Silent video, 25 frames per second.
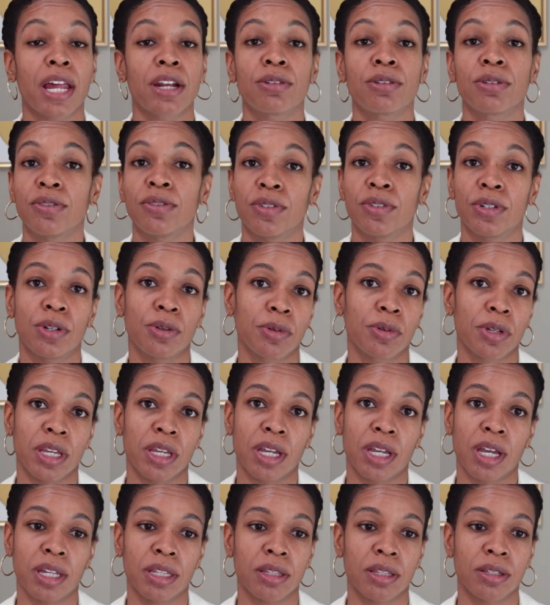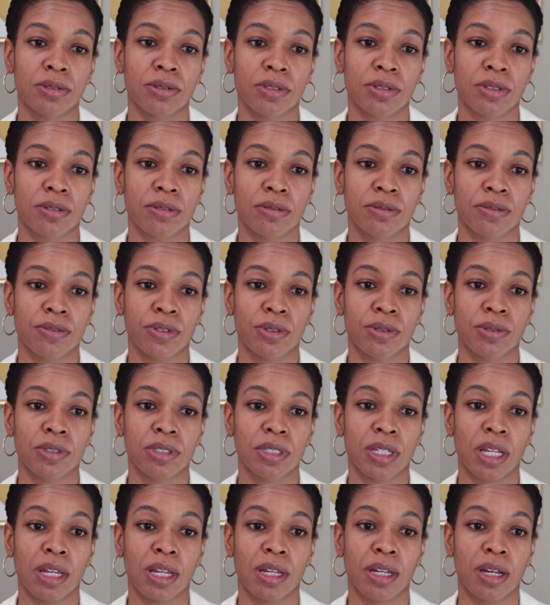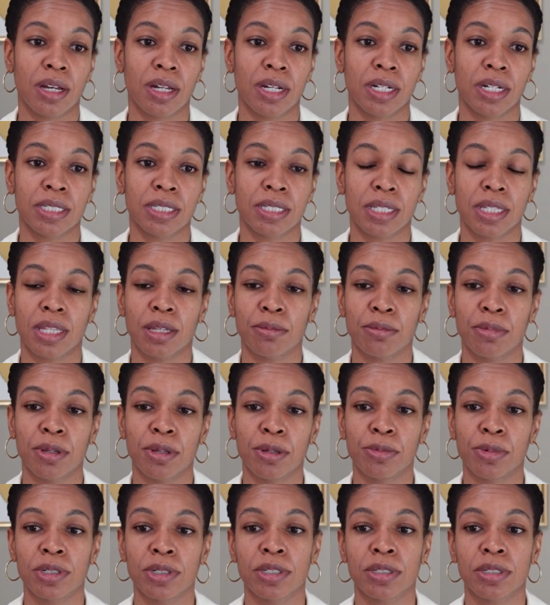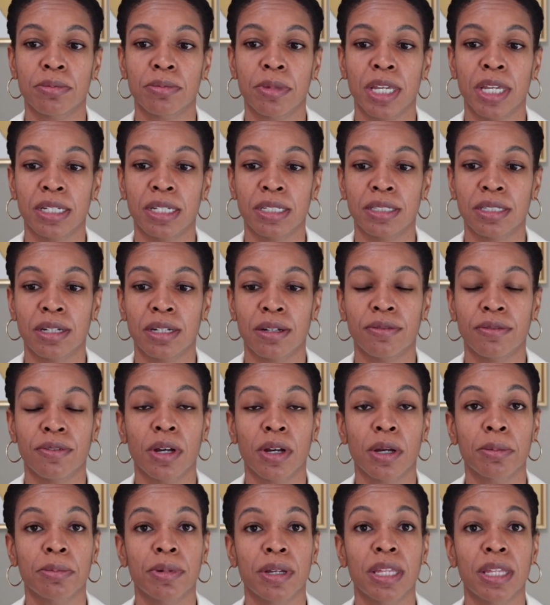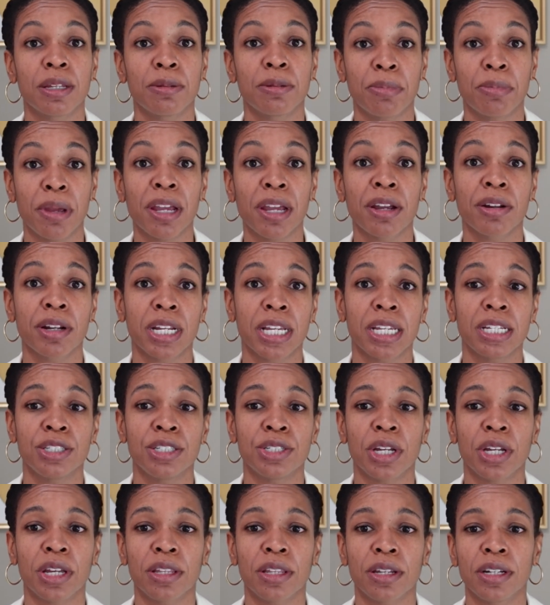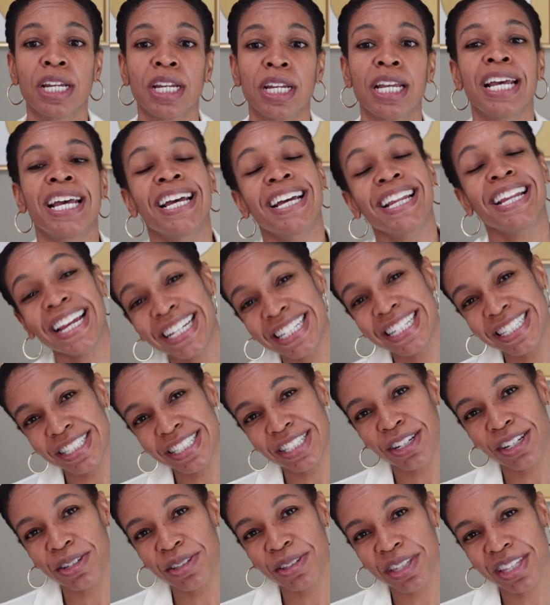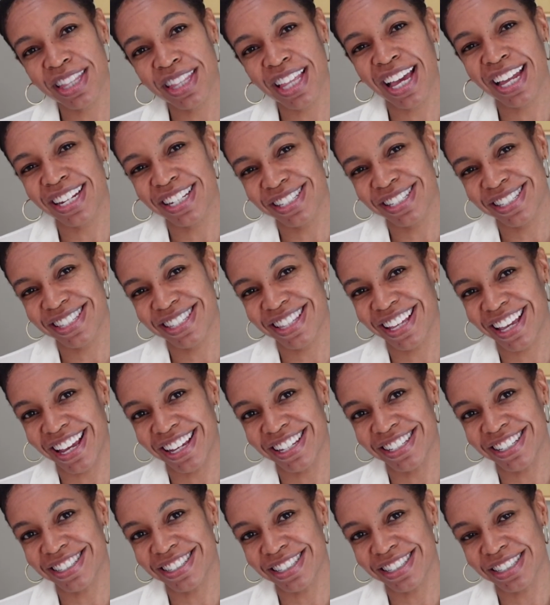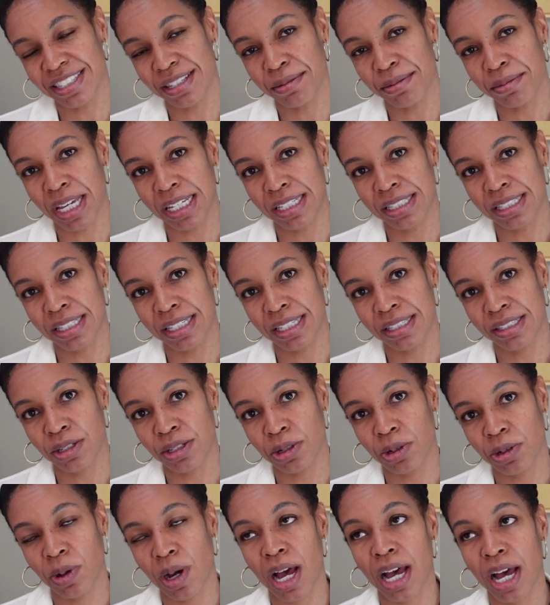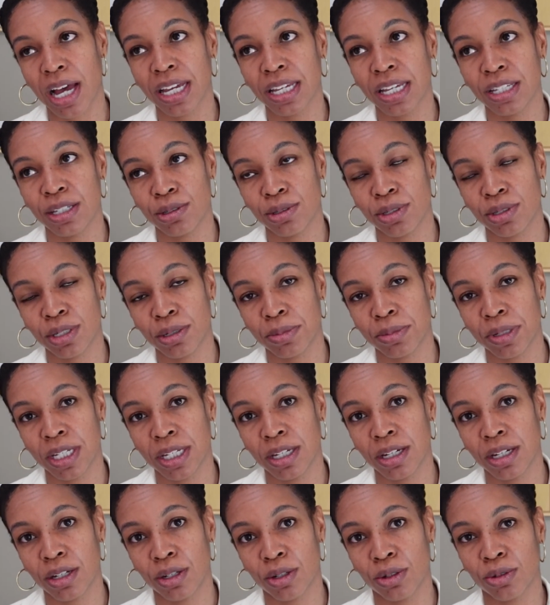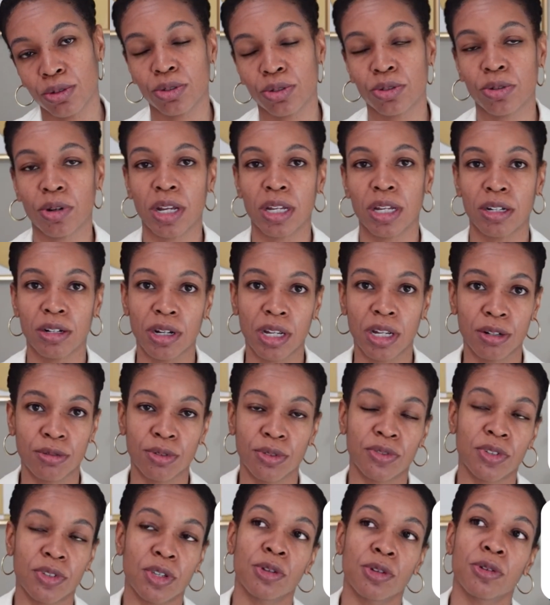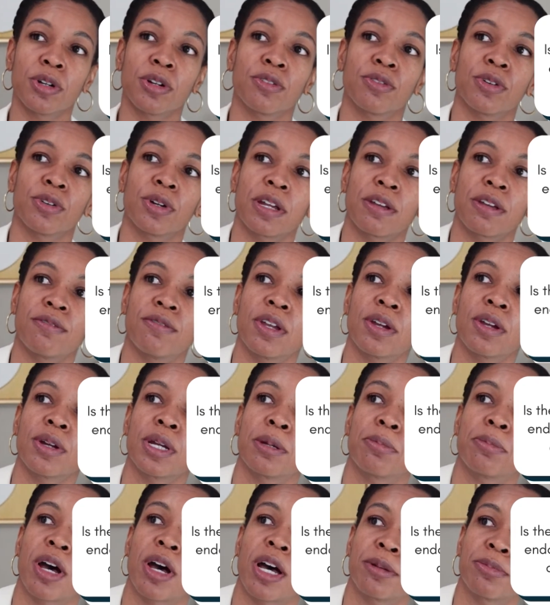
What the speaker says: I don't even know where they got those foods. I honestly think people are just making stuff up and then parroting each other. And I can tell you that that is the case in some cases. So I used to be a ghostwriter and reviewer for a very